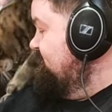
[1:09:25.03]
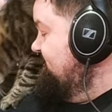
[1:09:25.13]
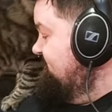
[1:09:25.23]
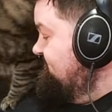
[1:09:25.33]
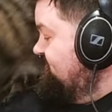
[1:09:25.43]

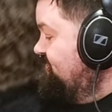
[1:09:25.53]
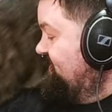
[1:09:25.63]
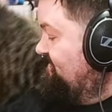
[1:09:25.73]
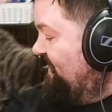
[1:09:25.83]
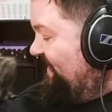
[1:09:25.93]
Please don't jump in
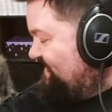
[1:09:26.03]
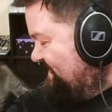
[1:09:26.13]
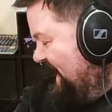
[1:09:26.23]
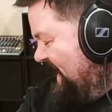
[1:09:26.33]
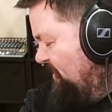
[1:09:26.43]
the box.
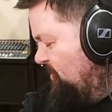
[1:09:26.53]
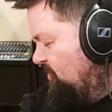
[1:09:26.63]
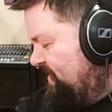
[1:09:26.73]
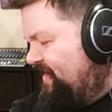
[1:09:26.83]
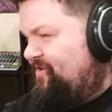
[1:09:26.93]

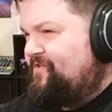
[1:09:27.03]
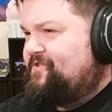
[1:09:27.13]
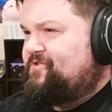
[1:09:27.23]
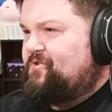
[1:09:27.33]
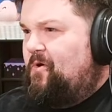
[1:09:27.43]
Ow, that hurts
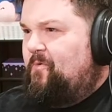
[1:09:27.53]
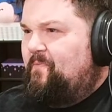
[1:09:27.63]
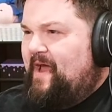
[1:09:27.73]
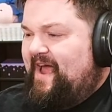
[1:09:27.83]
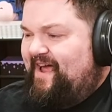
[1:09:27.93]
so
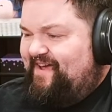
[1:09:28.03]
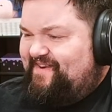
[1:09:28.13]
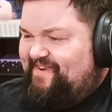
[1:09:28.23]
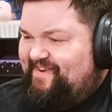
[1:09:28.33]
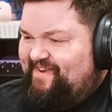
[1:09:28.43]
bad.
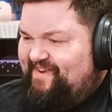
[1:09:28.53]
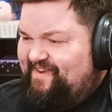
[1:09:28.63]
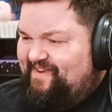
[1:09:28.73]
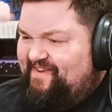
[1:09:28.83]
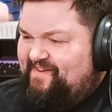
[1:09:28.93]

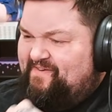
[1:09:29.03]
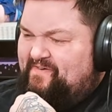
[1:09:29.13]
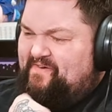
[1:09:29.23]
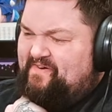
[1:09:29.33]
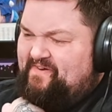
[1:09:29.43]
Oh,